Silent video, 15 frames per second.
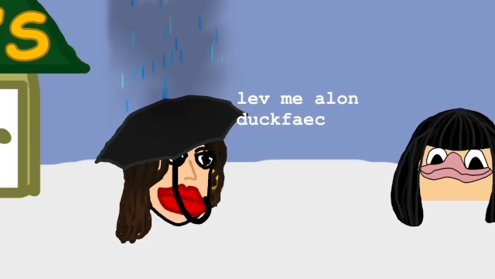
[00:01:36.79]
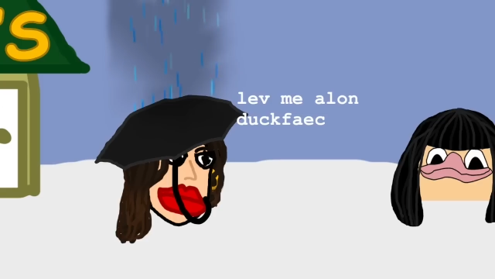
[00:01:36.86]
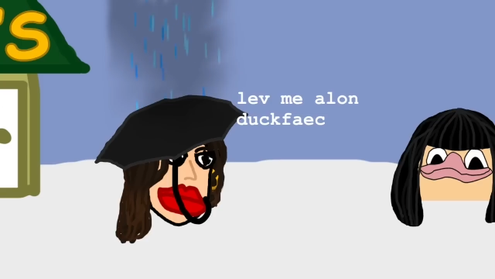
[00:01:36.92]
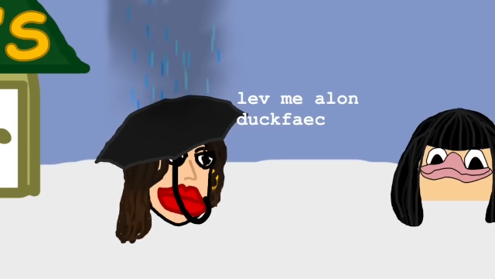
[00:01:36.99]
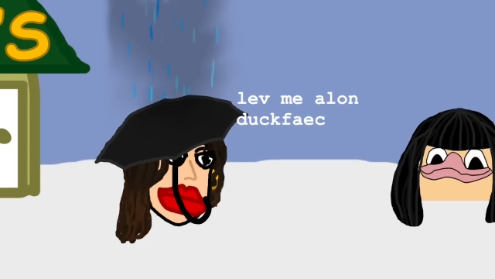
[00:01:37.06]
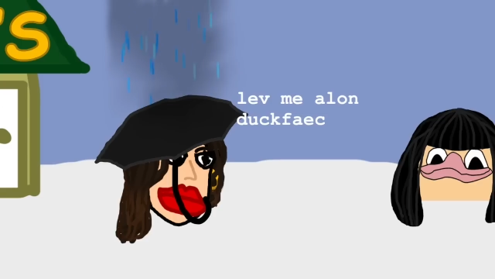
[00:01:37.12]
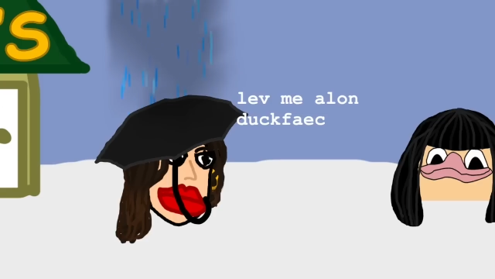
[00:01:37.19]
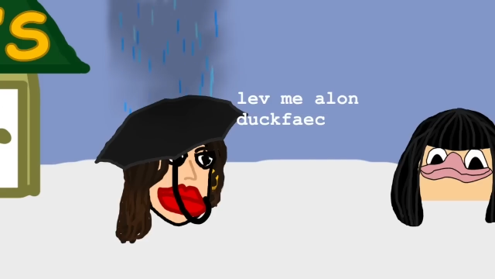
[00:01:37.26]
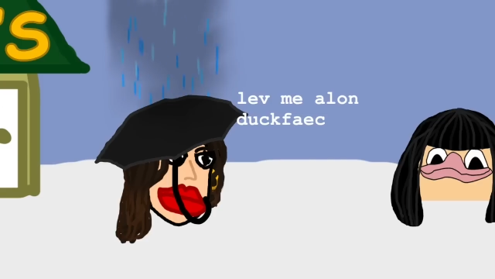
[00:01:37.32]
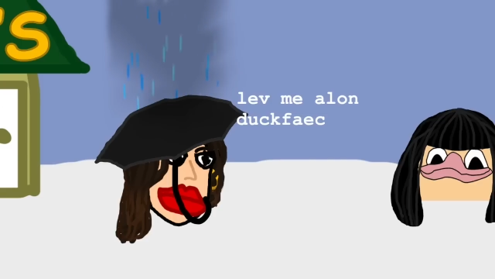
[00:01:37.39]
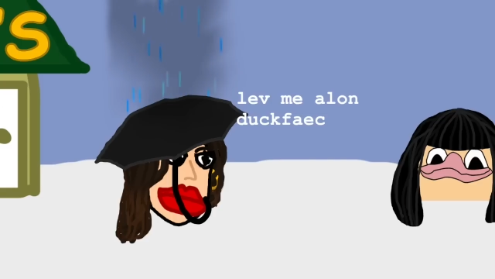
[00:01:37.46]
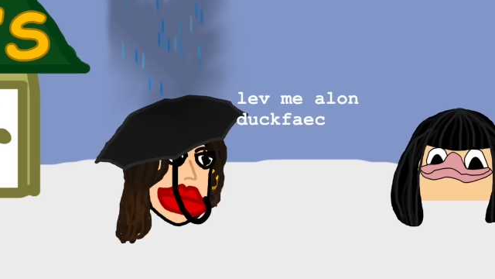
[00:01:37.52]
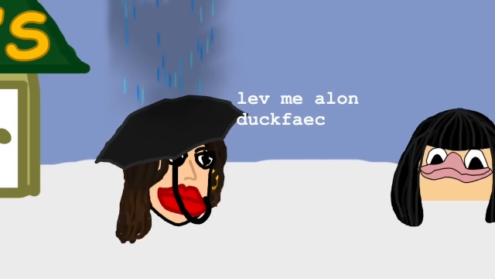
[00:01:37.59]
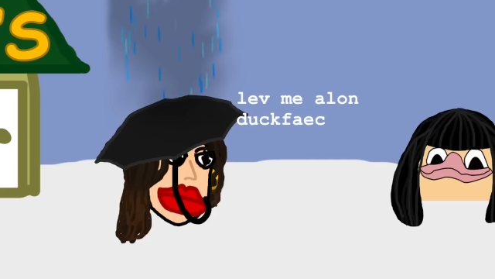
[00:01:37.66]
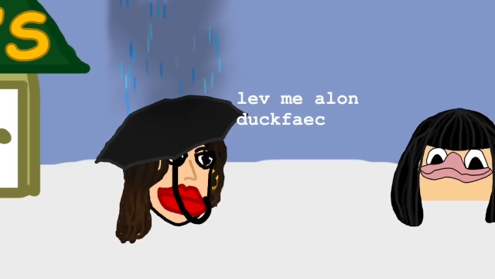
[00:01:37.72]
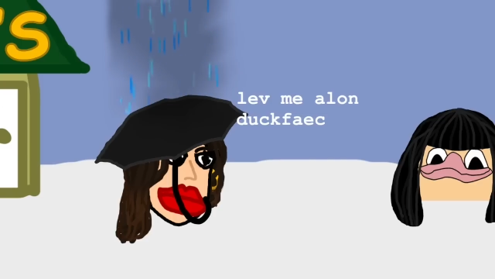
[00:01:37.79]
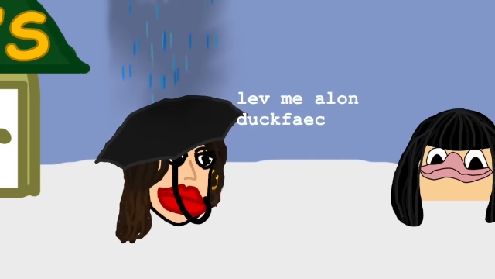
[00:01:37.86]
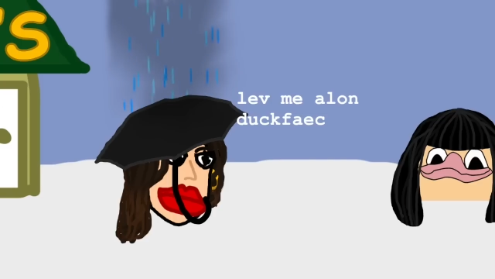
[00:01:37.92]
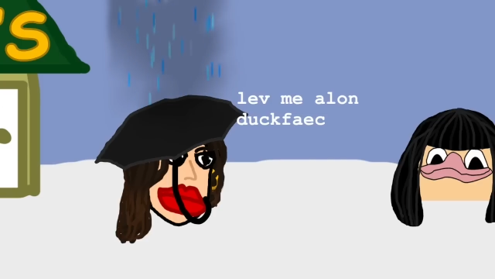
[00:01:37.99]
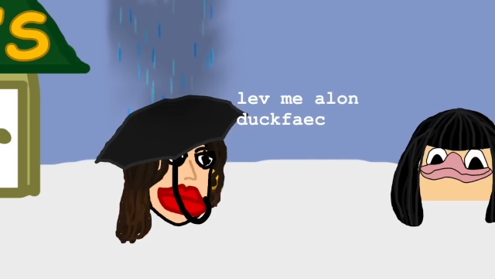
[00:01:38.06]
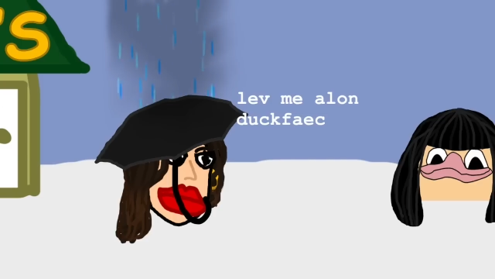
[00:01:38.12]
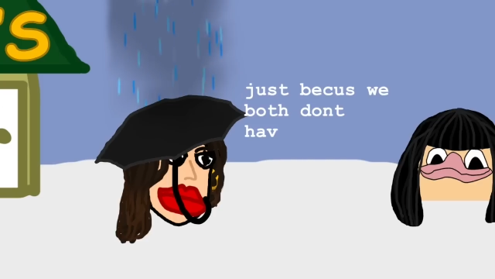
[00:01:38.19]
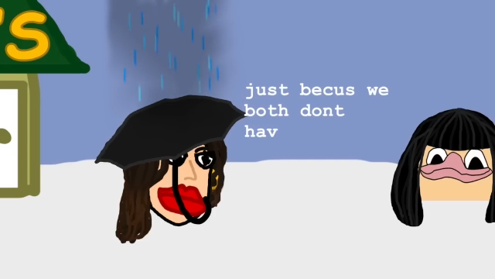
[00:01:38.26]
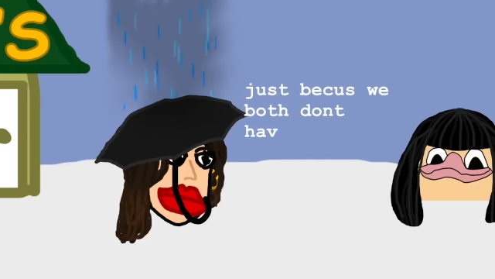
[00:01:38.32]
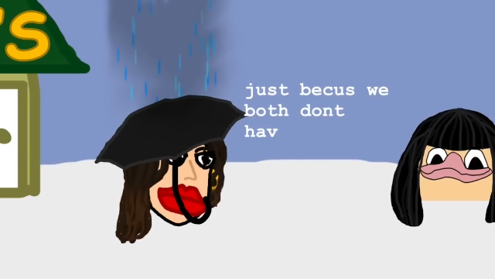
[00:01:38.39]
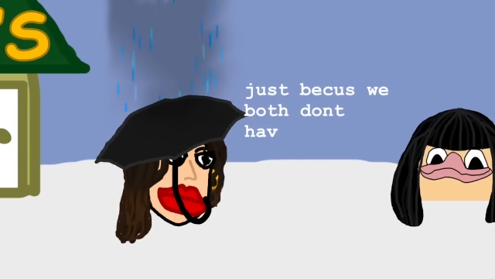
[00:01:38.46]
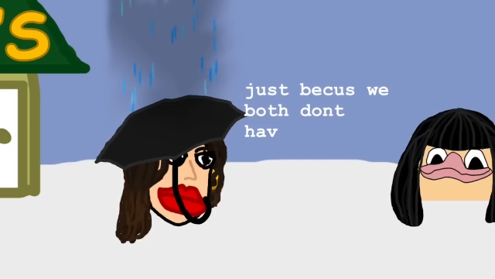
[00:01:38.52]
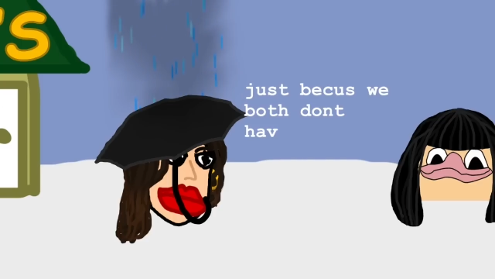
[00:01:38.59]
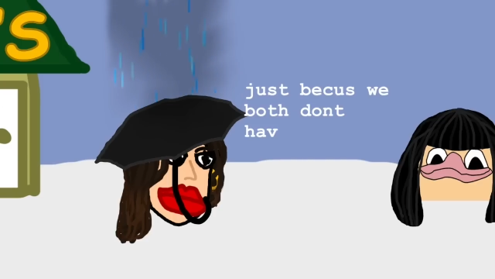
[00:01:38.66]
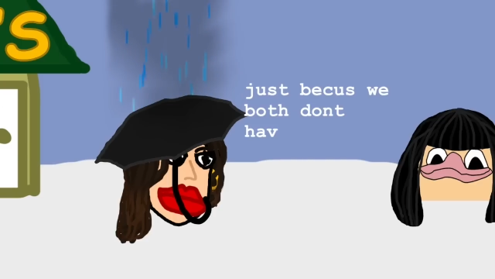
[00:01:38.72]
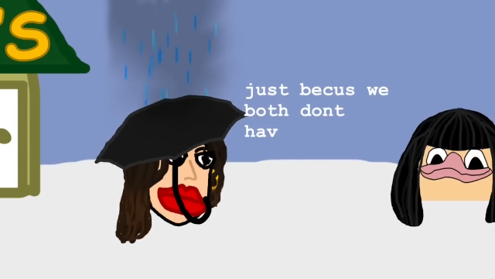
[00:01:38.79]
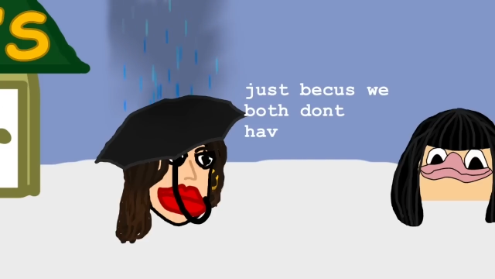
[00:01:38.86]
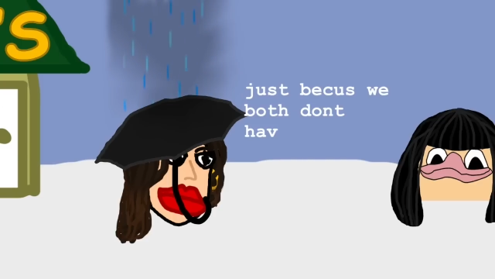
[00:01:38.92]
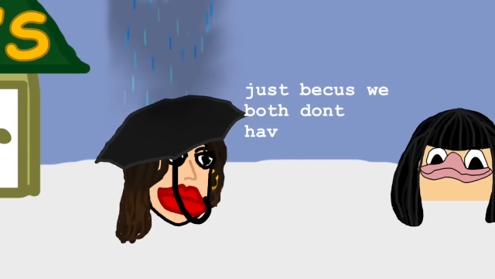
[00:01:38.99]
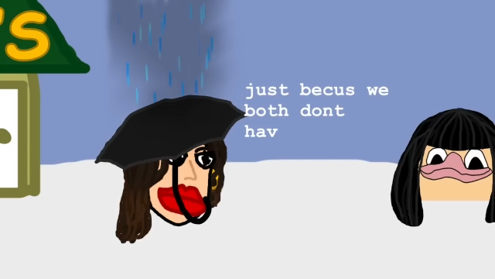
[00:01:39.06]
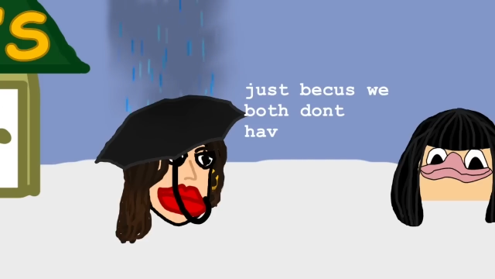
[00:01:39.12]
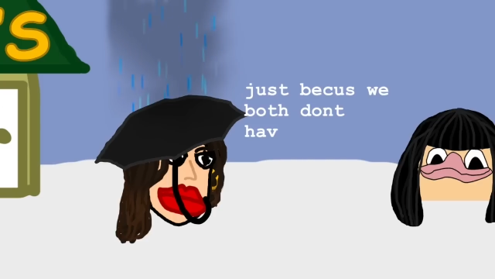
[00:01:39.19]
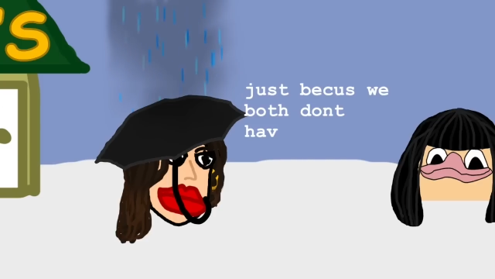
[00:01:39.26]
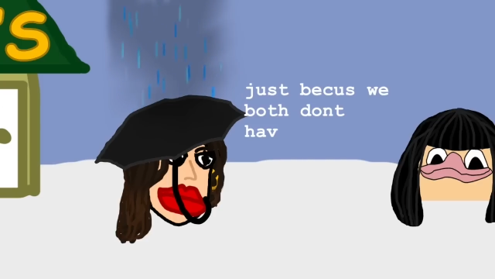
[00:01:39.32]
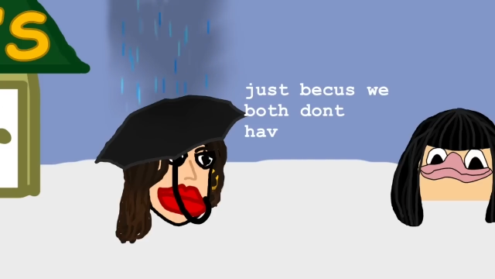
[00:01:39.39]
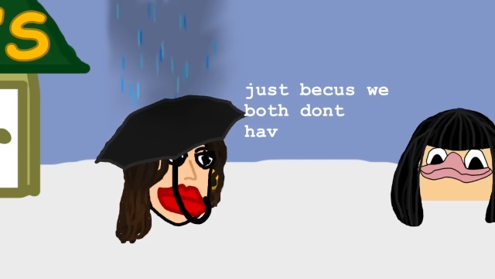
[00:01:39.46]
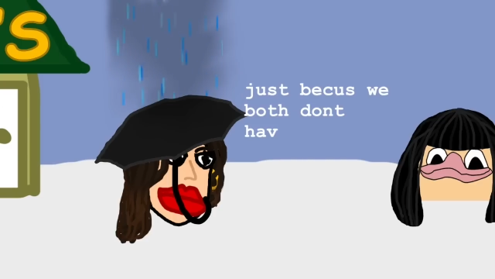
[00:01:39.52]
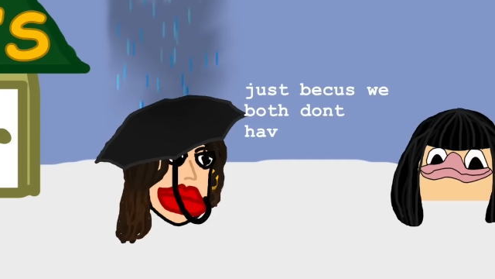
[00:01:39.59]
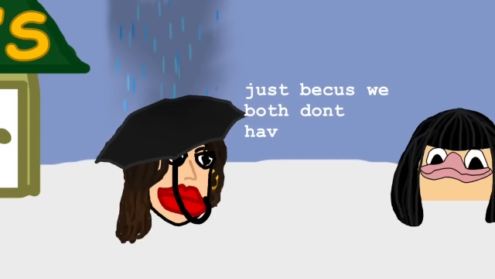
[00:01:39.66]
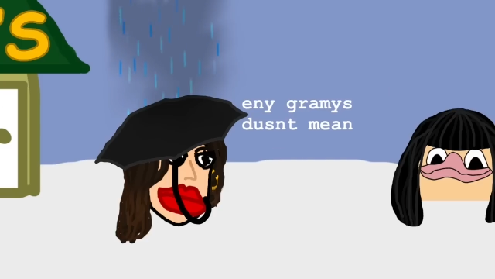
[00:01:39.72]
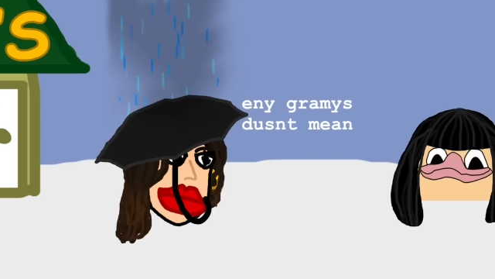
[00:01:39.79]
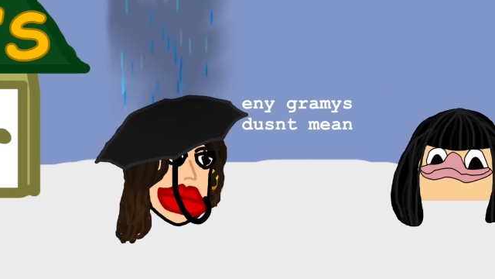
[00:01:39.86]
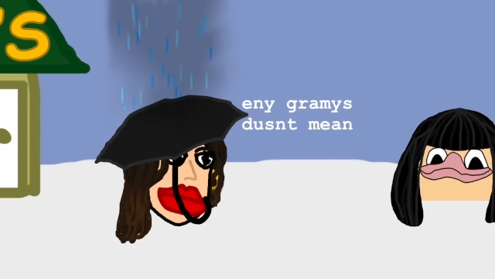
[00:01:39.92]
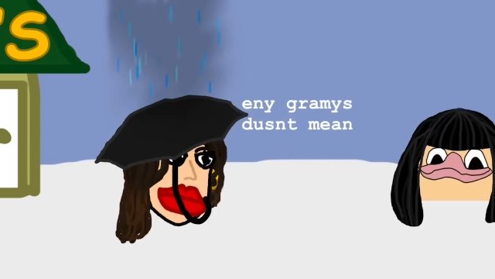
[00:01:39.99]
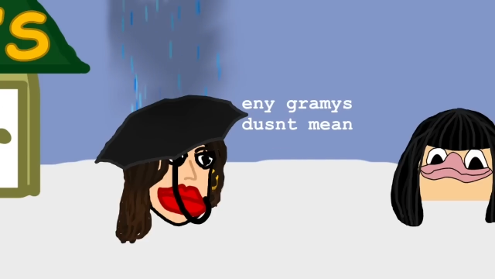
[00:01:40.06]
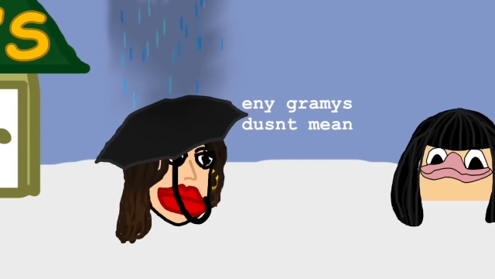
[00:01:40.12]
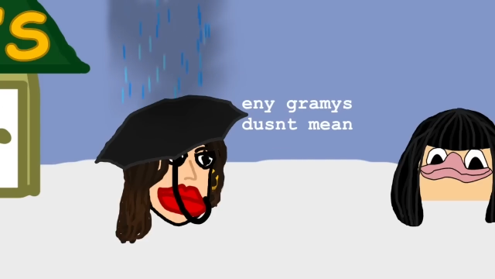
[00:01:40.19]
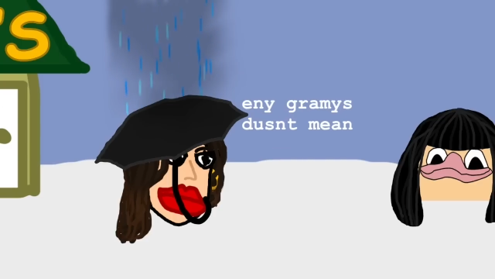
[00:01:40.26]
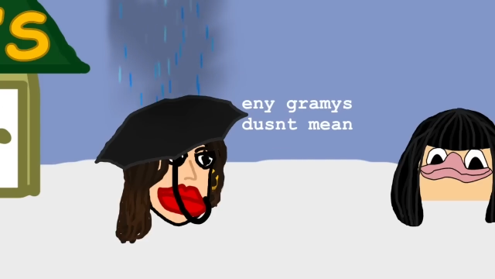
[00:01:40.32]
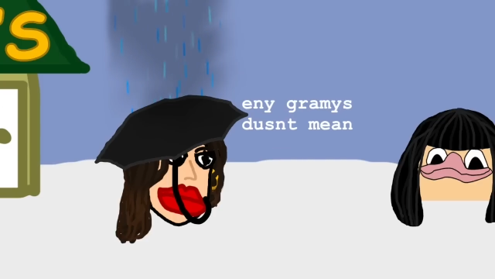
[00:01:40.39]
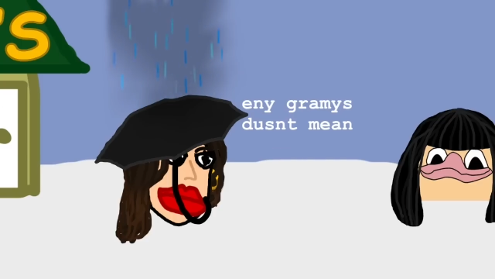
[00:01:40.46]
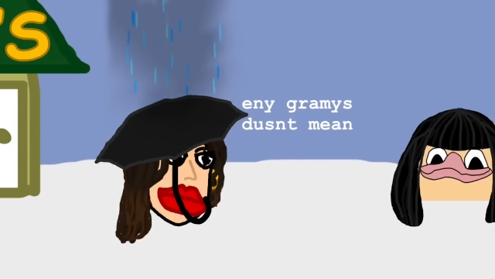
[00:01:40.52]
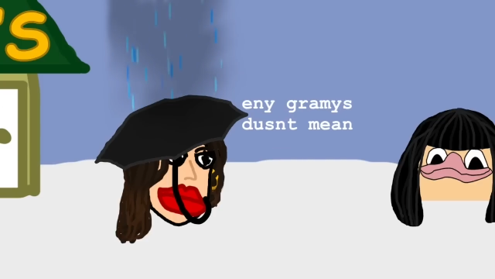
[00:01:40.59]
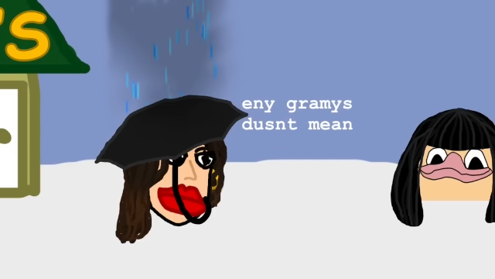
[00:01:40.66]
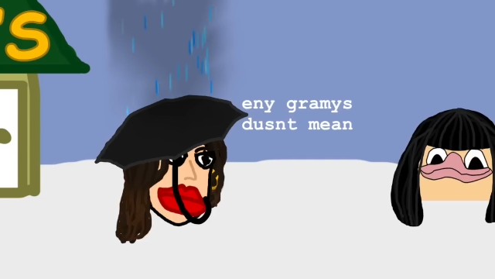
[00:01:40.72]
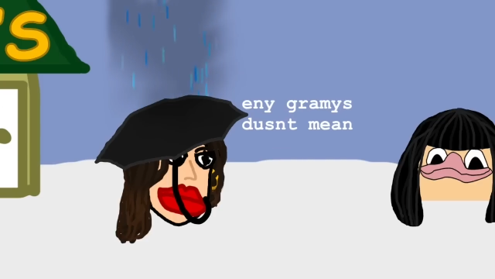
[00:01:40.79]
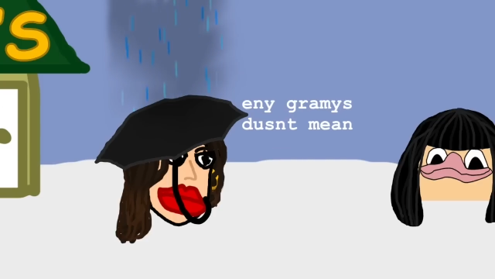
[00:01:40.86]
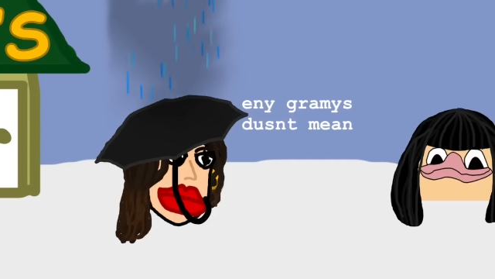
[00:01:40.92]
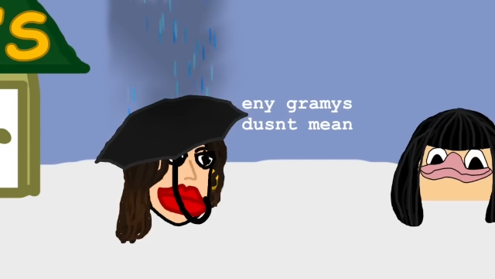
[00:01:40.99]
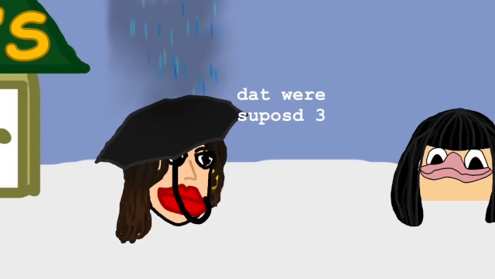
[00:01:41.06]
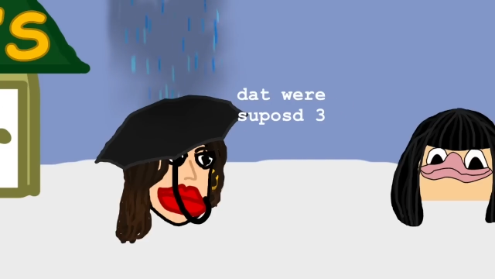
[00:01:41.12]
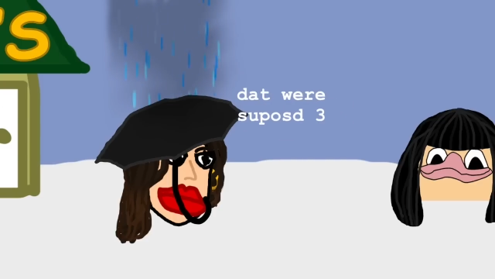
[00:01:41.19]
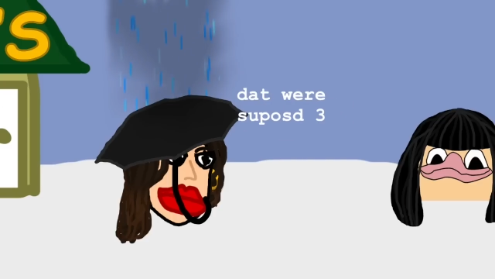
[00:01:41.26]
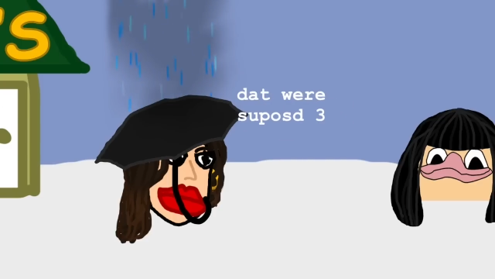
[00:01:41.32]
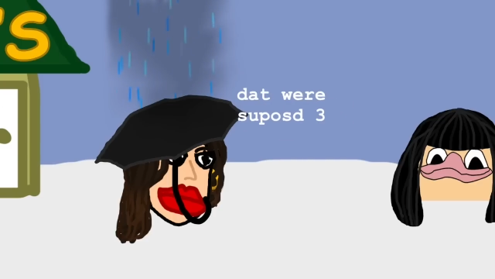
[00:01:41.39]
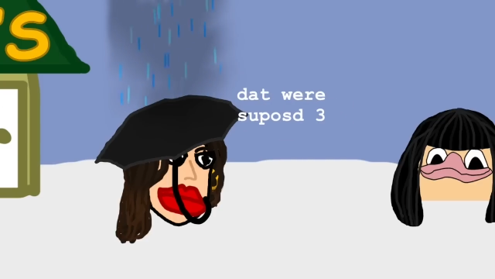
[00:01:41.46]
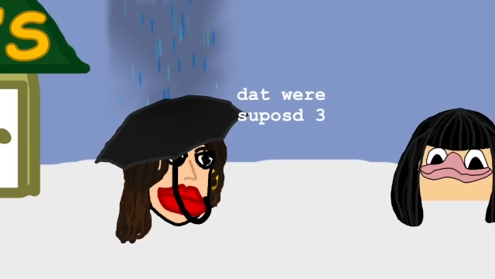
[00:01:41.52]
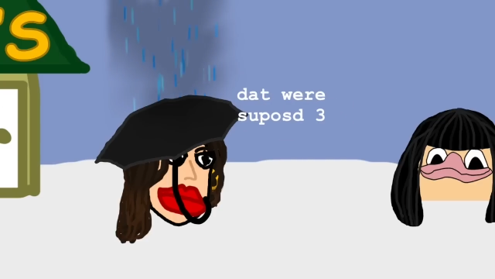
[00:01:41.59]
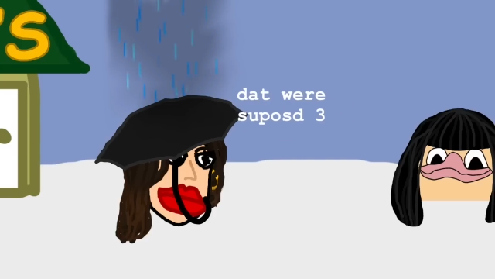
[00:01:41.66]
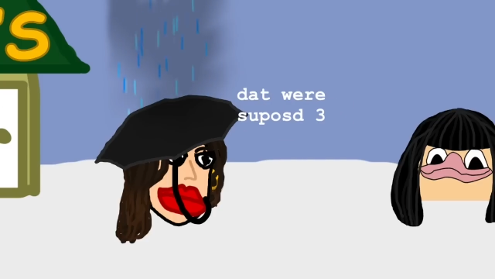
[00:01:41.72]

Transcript: [unreadable: no face in view]